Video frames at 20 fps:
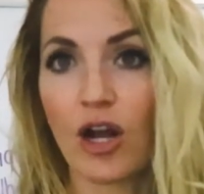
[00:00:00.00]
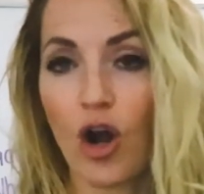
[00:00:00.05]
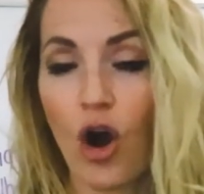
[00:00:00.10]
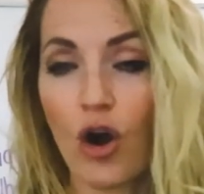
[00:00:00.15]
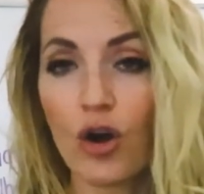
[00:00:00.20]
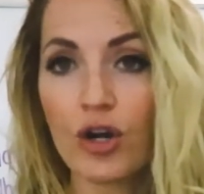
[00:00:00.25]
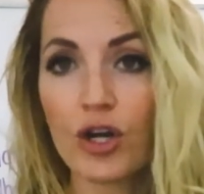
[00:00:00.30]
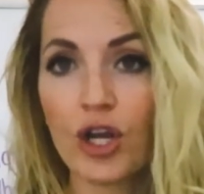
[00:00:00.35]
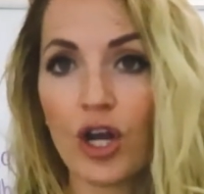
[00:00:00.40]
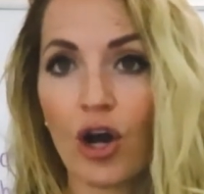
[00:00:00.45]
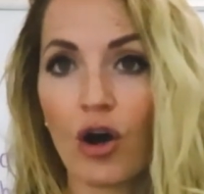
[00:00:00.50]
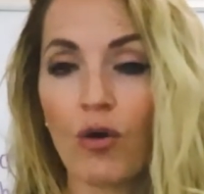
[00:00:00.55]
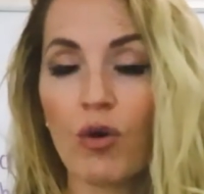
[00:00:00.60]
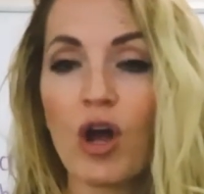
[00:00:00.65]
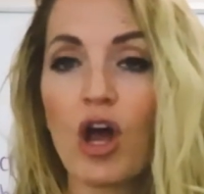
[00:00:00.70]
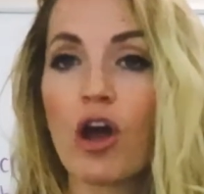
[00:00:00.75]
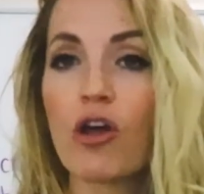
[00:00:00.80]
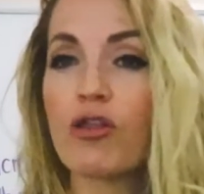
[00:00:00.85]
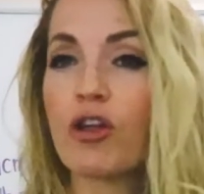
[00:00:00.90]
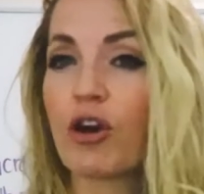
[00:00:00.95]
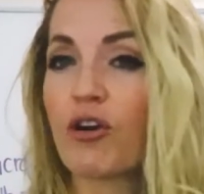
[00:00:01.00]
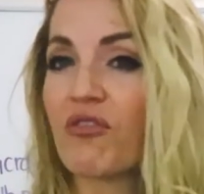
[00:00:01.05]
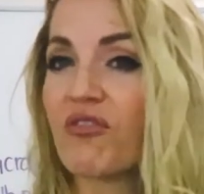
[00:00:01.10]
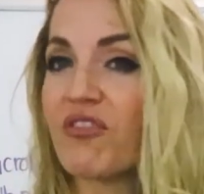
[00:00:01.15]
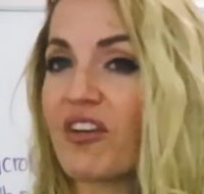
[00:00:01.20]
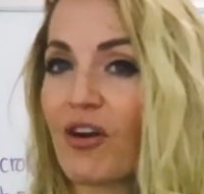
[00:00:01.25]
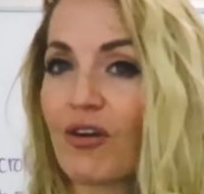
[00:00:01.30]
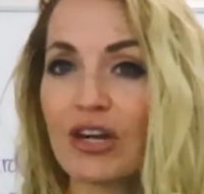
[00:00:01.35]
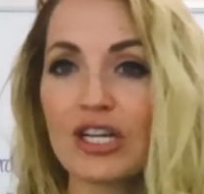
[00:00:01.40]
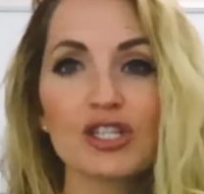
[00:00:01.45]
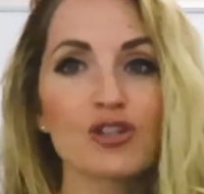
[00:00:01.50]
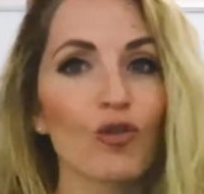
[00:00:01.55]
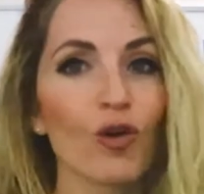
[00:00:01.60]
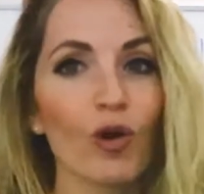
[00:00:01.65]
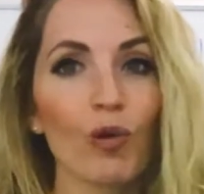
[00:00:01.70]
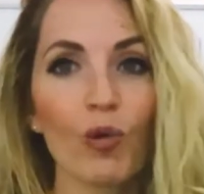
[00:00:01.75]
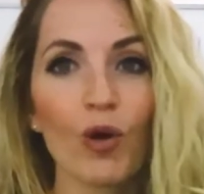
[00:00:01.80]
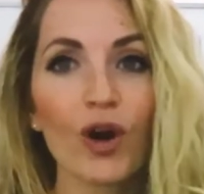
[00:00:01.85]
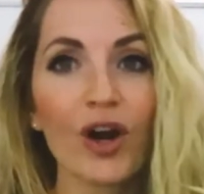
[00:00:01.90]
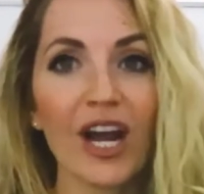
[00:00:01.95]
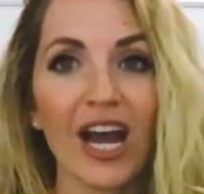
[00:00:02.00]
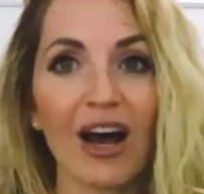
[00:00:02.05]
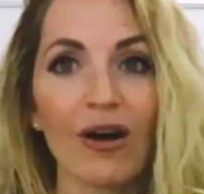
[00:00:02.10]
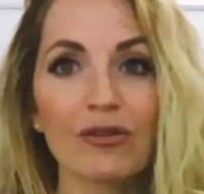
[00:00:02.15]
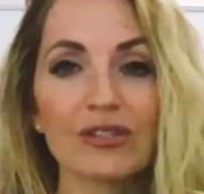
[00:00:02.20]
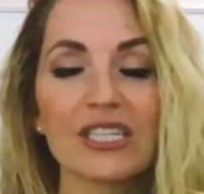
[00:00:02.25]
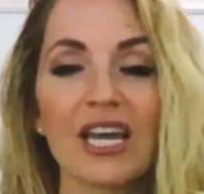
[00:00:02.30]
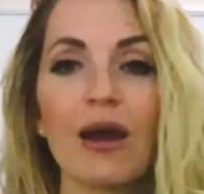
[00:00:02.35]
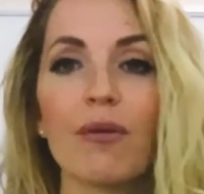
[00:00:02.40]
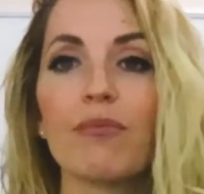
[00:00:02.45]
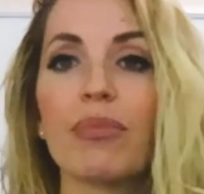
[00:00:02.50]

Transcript: cardio that are very short workouts,